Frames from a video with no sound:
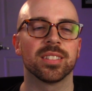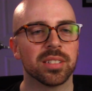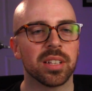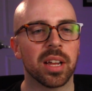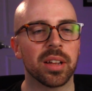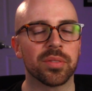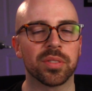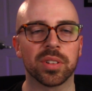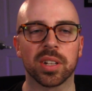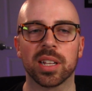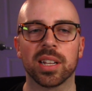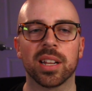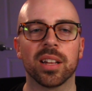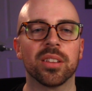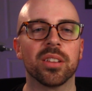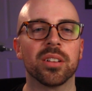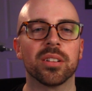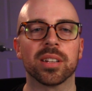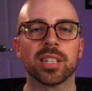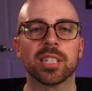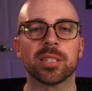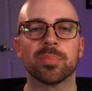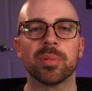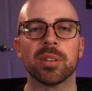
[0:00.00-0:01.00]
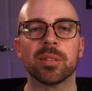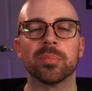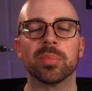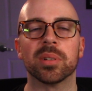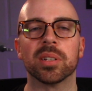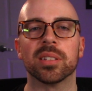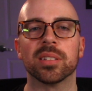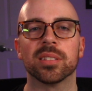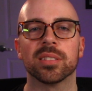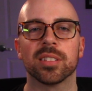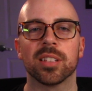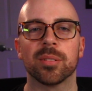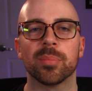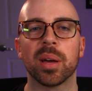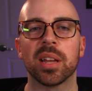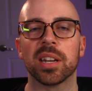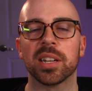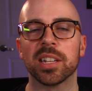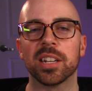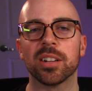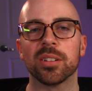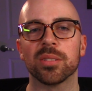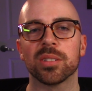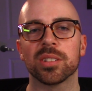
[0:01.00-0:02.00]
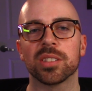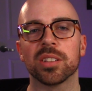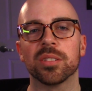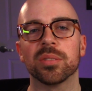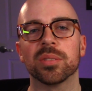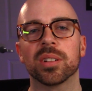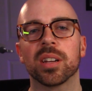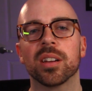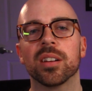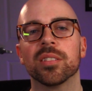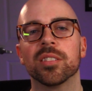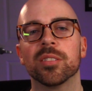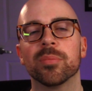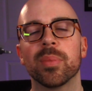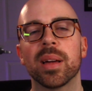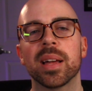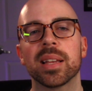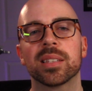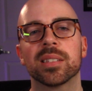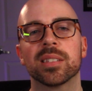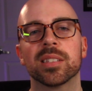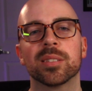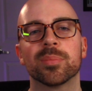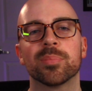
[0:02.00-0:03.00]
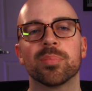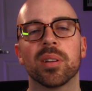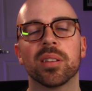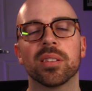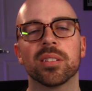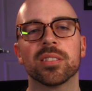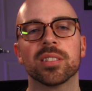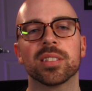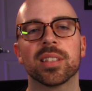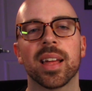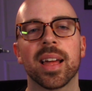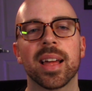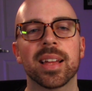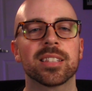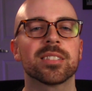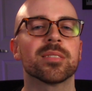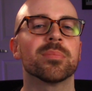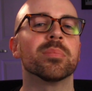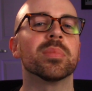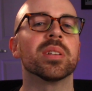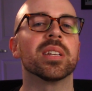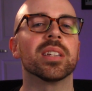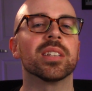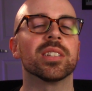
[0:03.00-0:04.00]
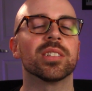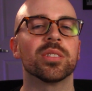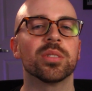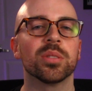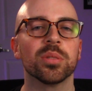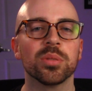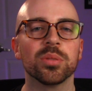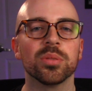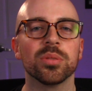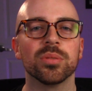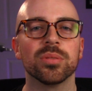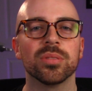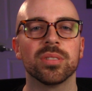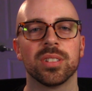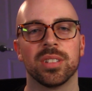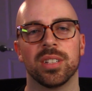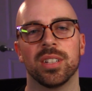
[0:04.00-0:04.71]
I forget how long it's been, but about a year or so ago, the Mastless brothers asked me to